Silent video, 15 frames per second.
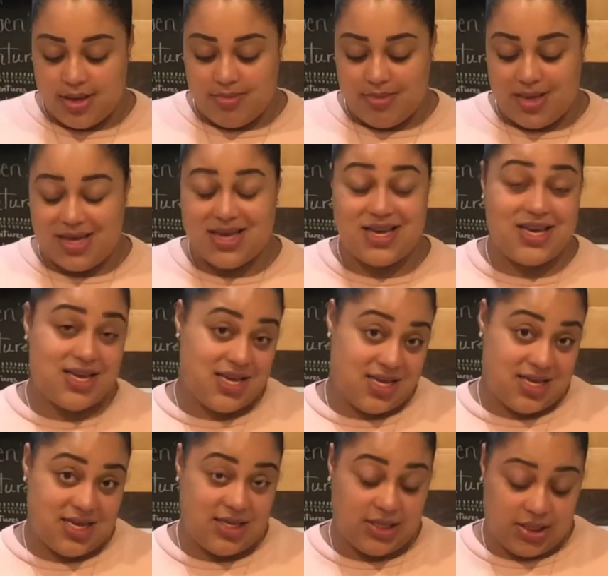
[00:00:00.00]

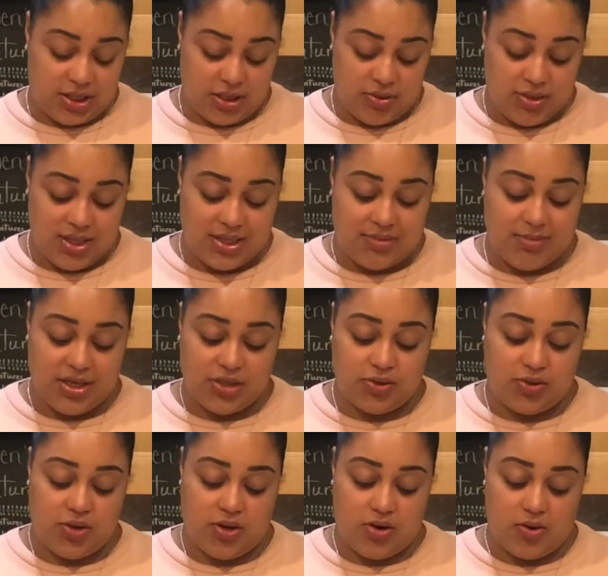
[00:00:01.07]
because you need to make
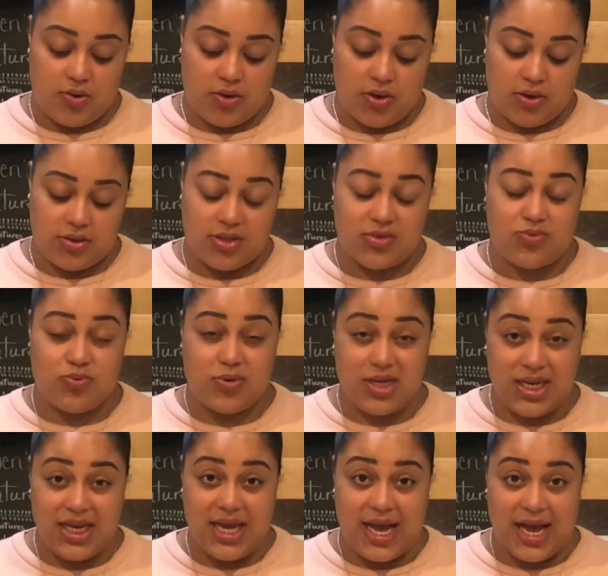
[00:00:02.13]
sure your oil is
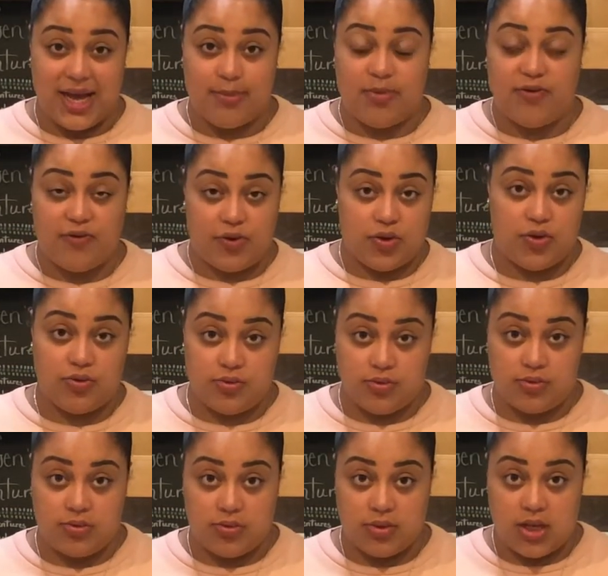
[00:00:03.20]
really hot before you
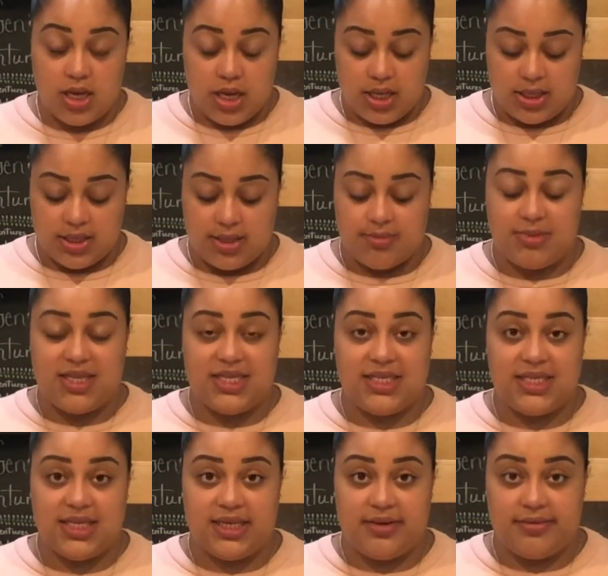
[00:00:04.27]
dump these
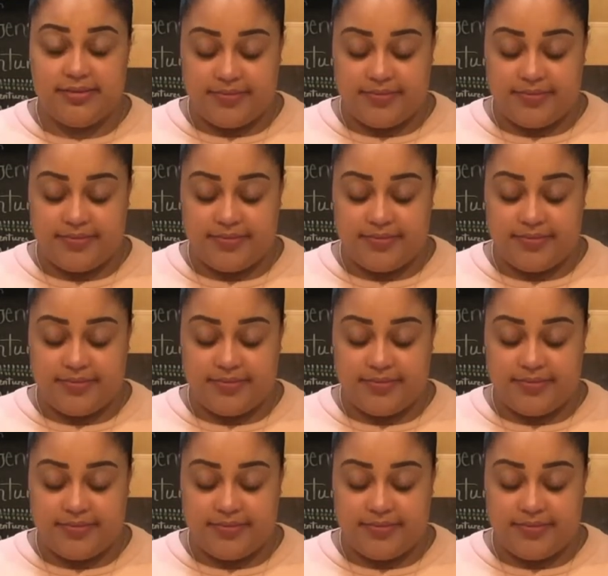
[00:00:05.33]
in.